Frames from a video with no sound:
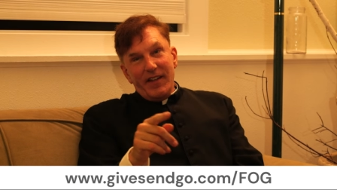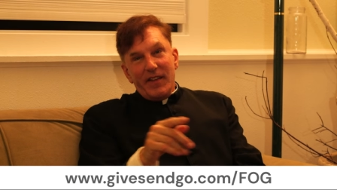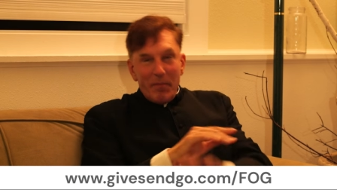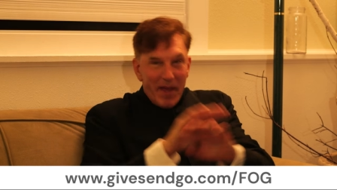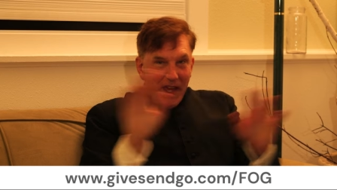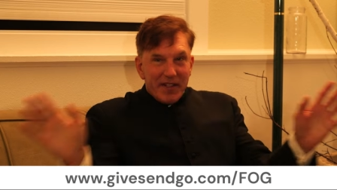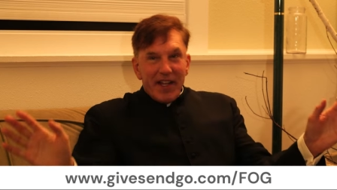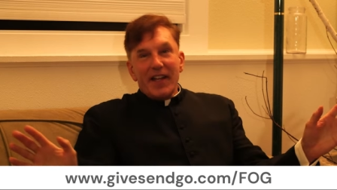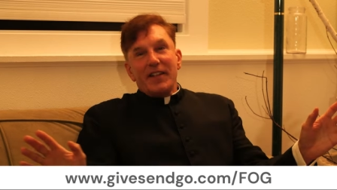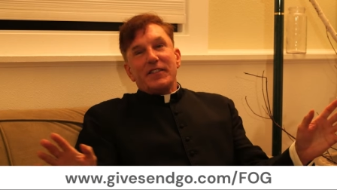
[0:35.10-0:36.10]
the
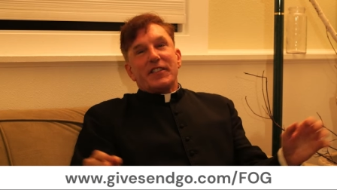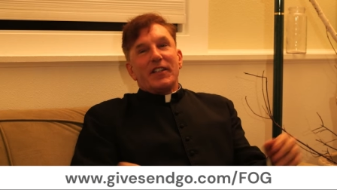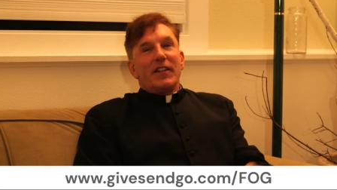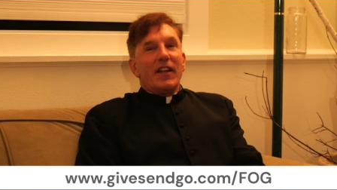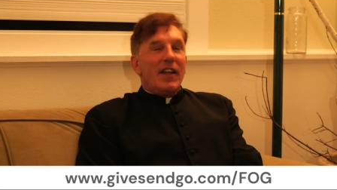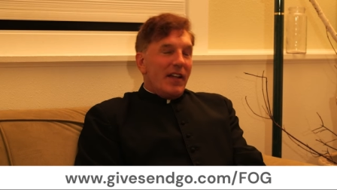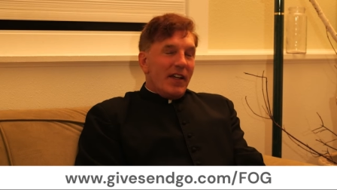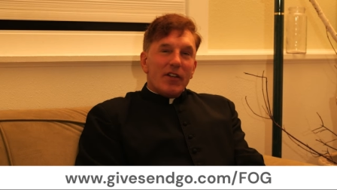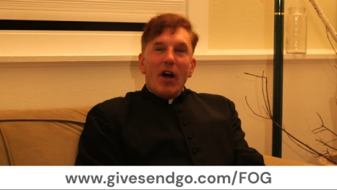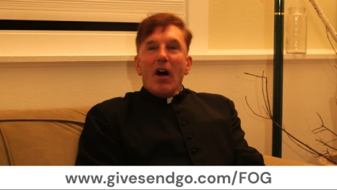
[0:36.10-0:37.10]
mandates, and,
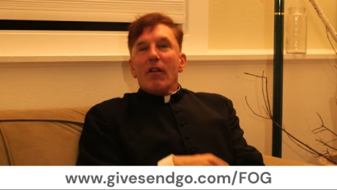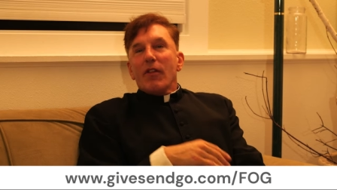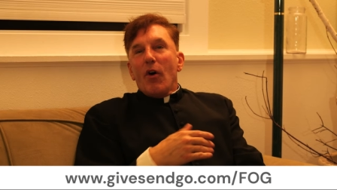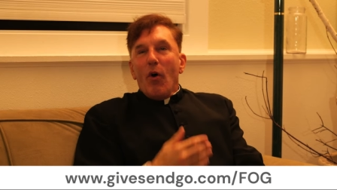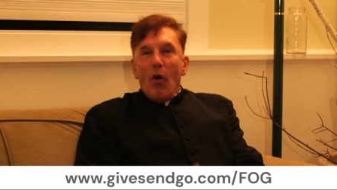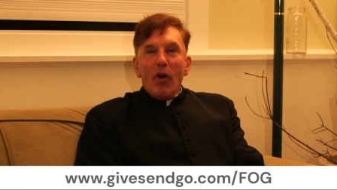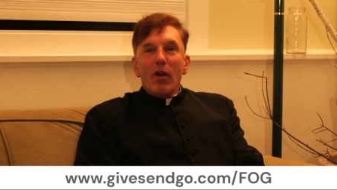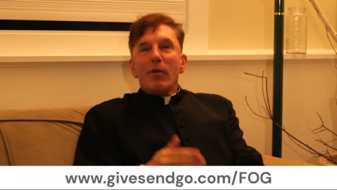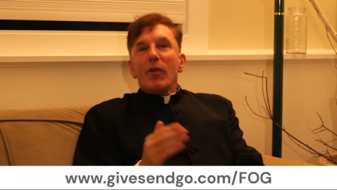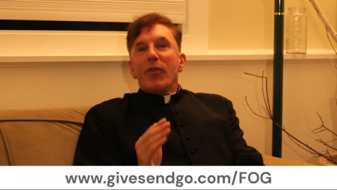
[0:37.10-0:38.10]
and all the
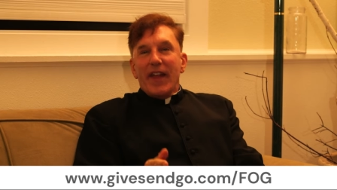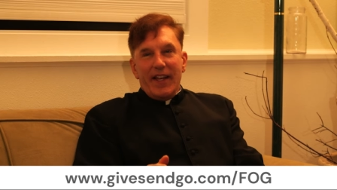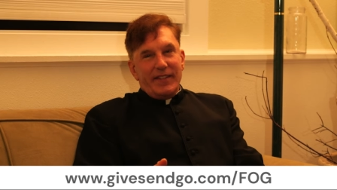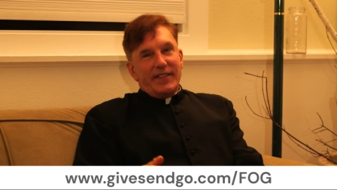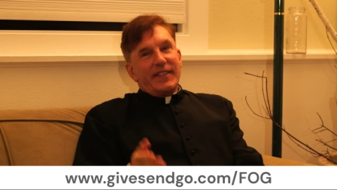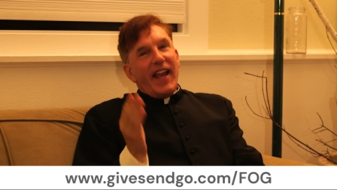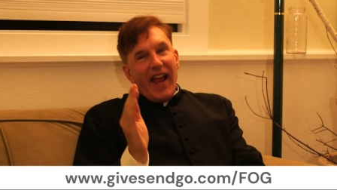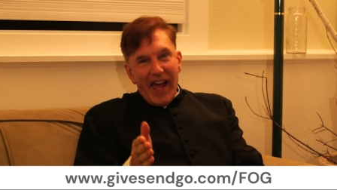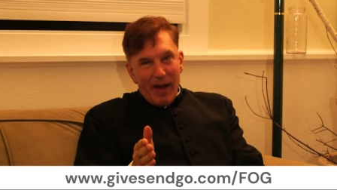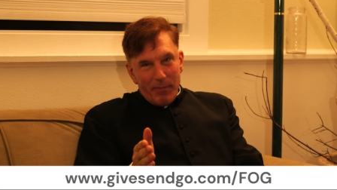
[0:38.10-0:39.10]
horrible things that
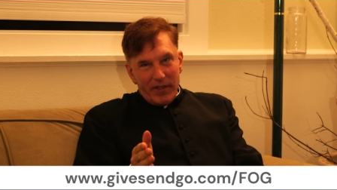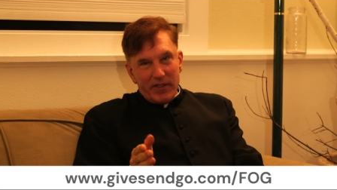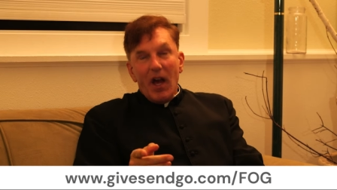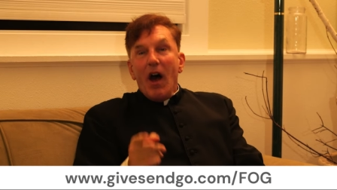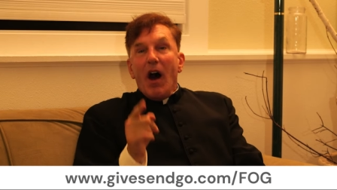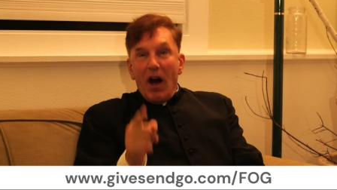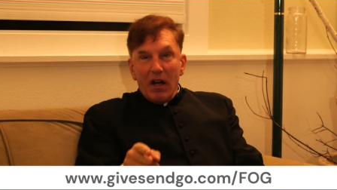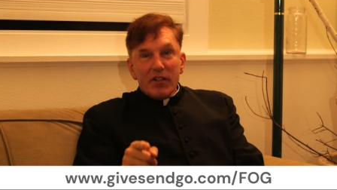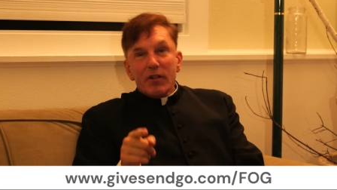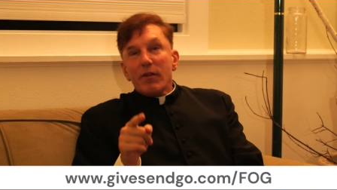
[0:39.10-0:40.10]
happened
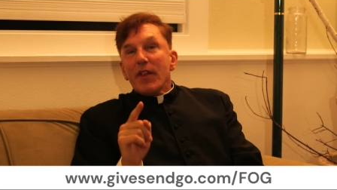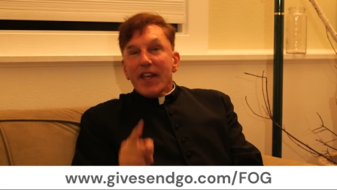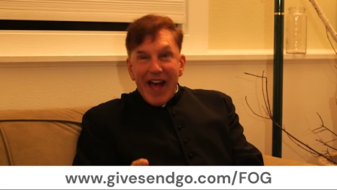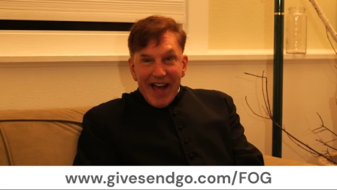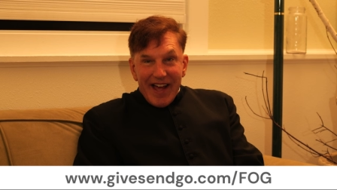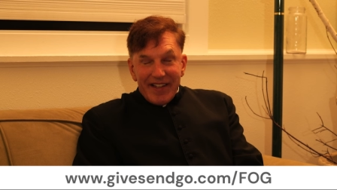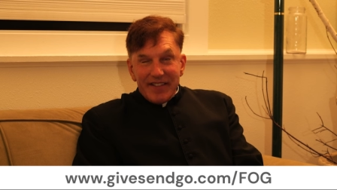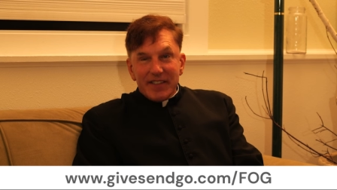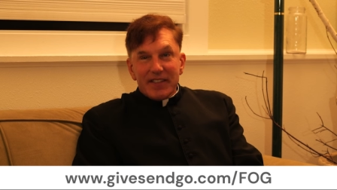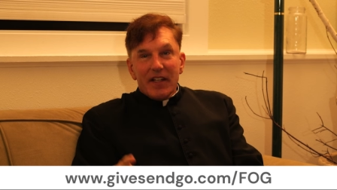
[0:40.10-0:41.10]
under the
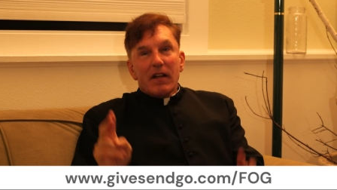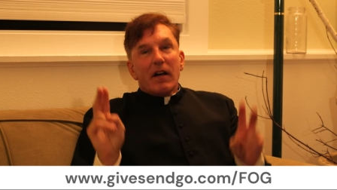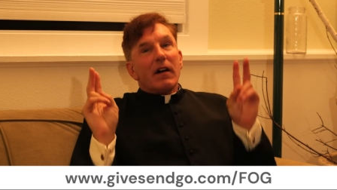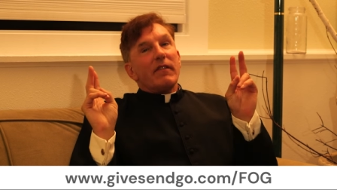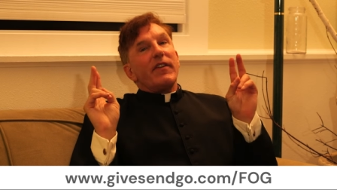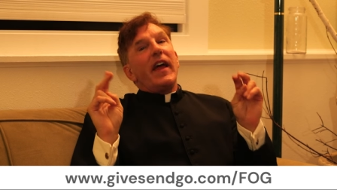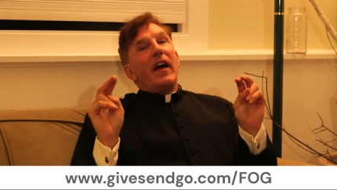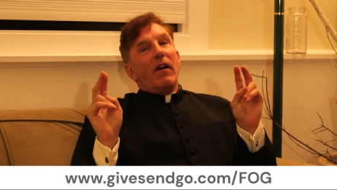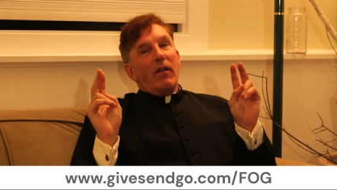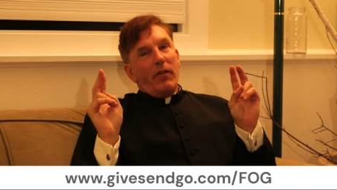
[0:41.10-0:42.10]
guise of
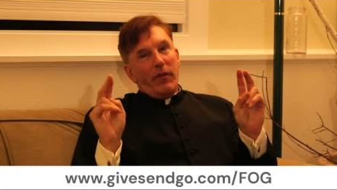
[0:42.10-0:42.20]
health.